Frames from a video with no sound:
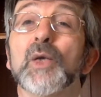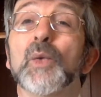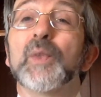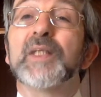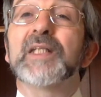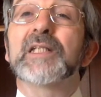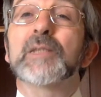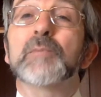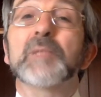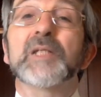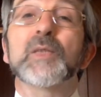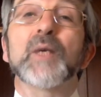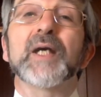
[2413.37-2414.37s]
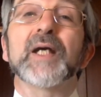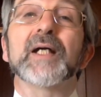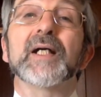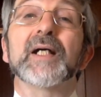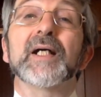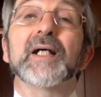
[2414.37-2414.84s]
We need to be aware
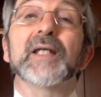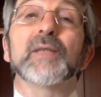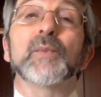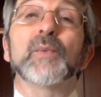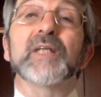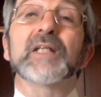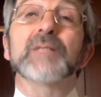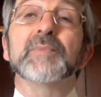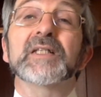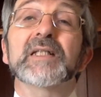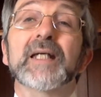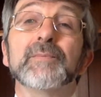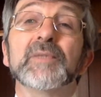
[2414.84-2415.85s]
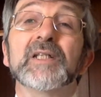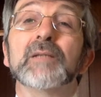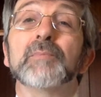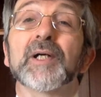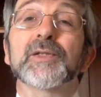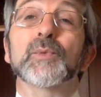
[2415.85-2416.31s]
that we can be tempted
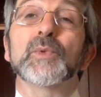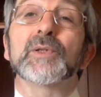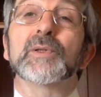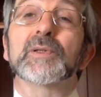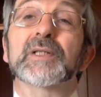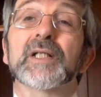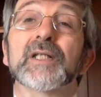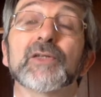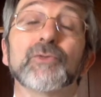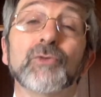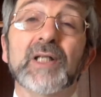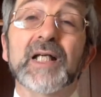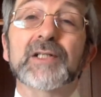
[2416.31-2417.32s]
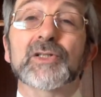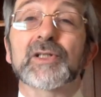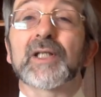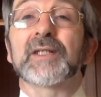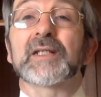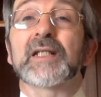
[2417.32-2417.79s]
by the world, the flesh,
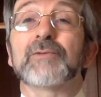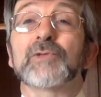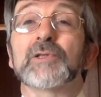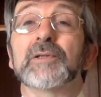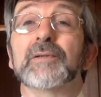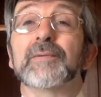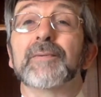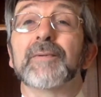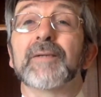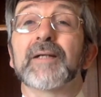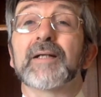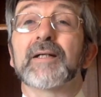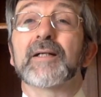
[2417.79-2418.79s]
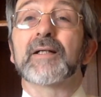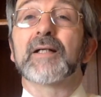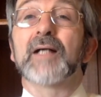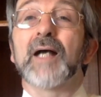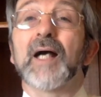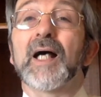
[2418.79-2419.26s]
and the devil.
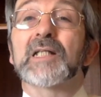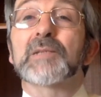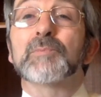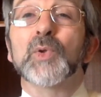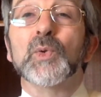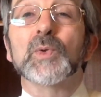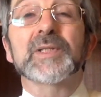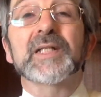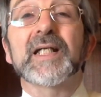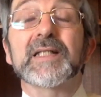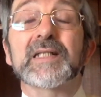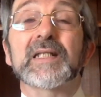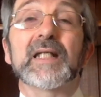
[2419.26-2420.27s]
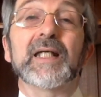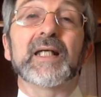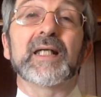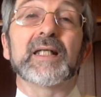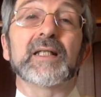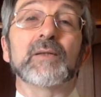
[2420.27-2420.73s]
As Paul says
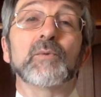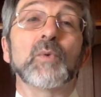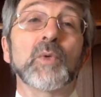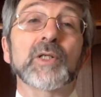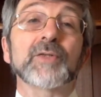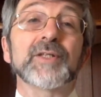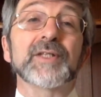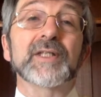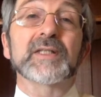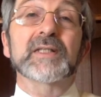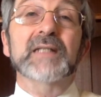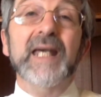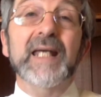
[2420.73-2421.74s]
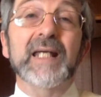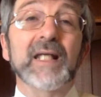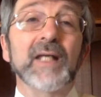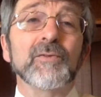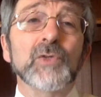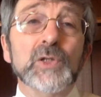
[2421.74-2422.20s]
in 1 Corinthians 10
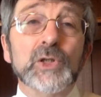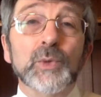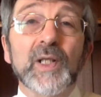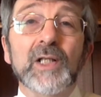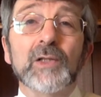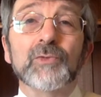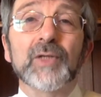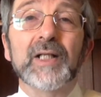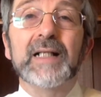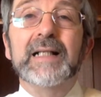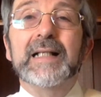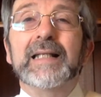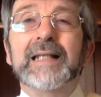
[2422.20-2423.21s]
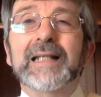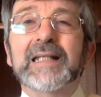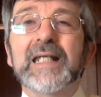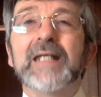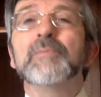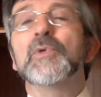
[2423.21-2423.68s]
and verse 12, let
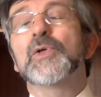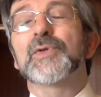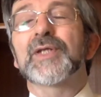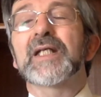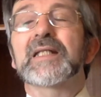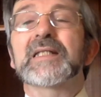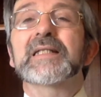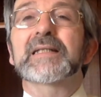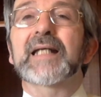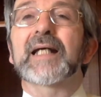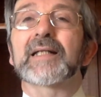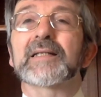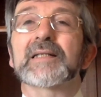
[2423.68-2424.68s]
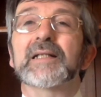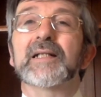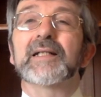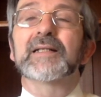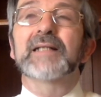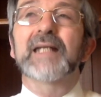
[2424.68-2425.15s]
him who thinks he stands
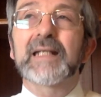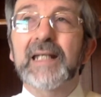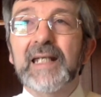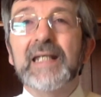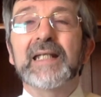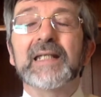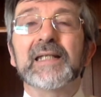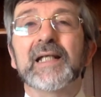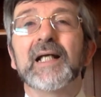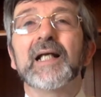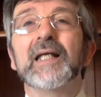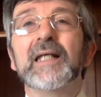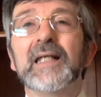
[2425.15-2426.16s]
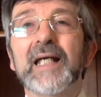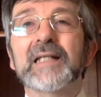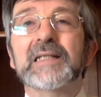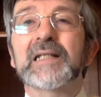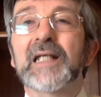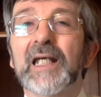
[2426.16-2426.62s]
take heed
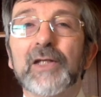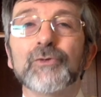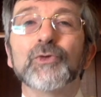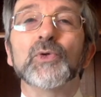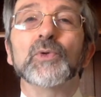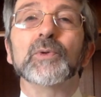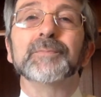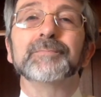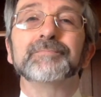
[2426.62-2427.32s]
lest he fall.